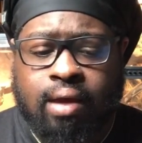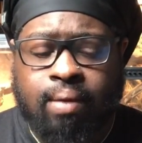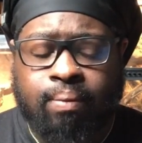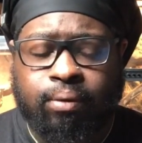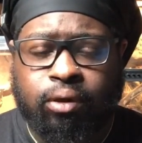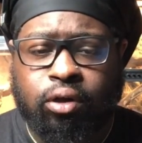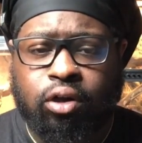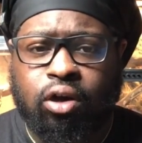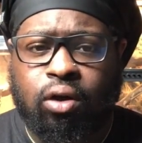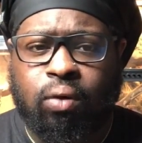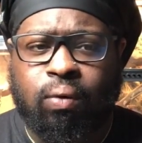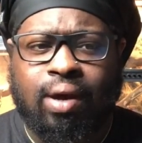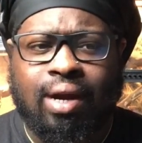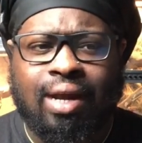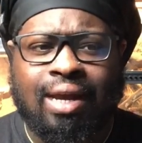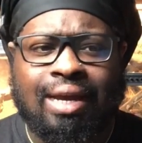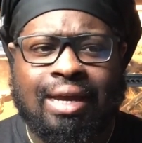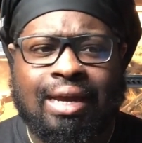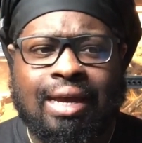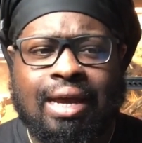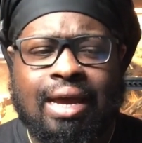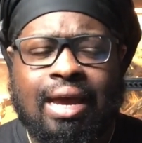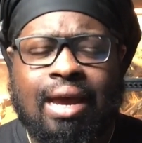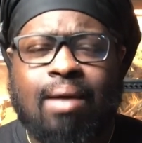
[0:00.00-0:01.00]
You don't want
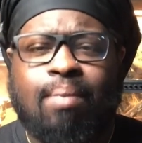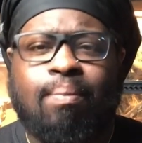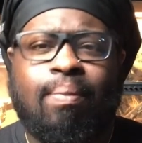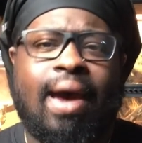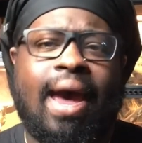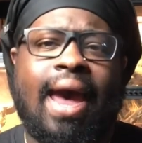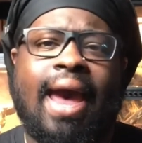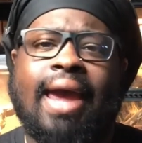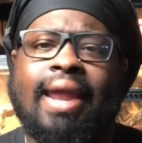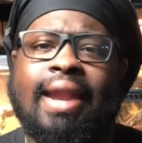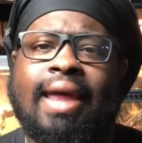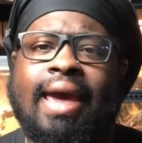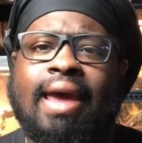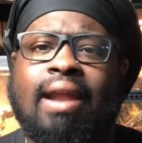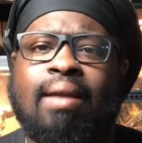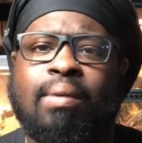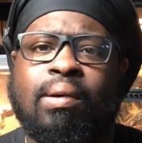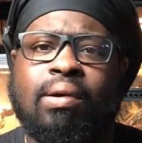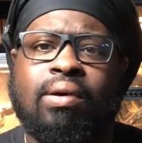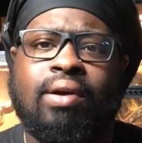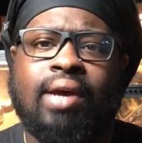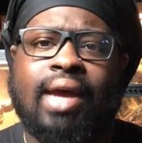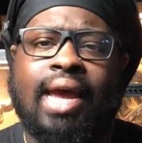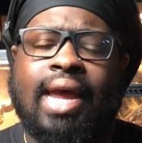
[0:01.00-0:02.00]
to buy an
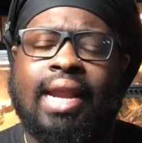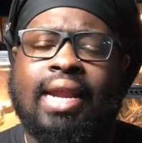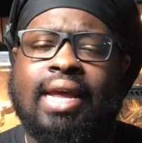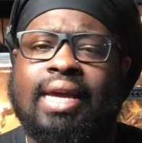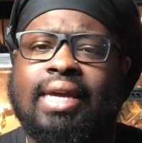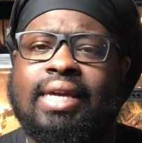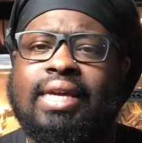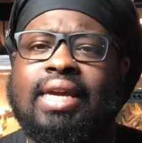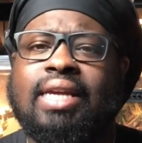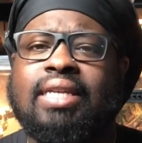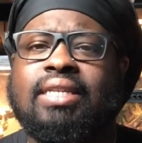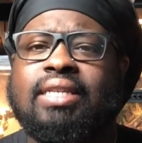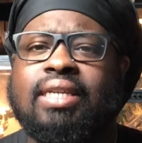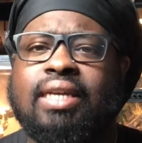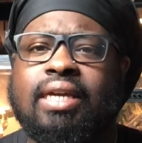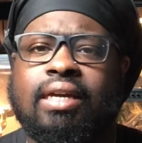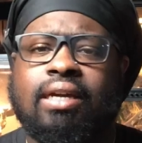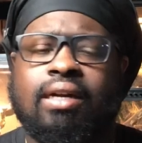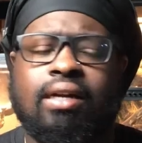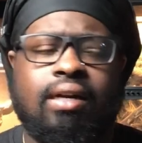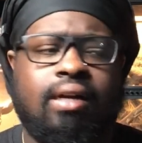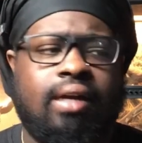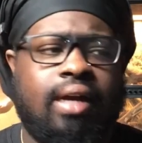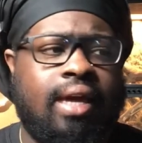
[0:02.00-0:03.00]
animal and it gets
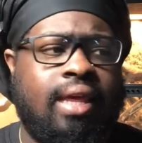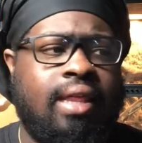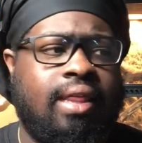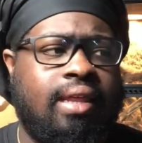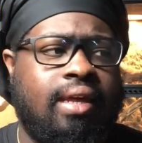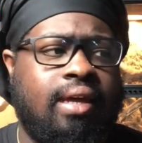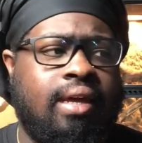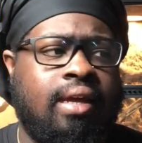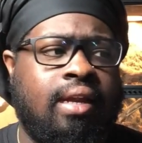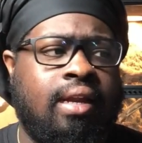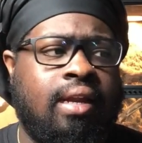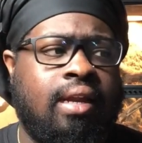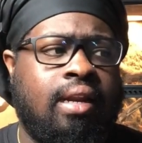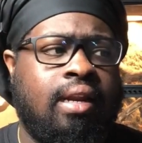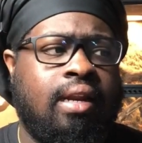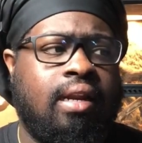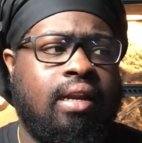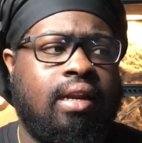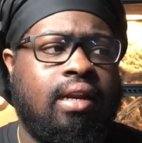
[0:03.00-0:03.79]
here and then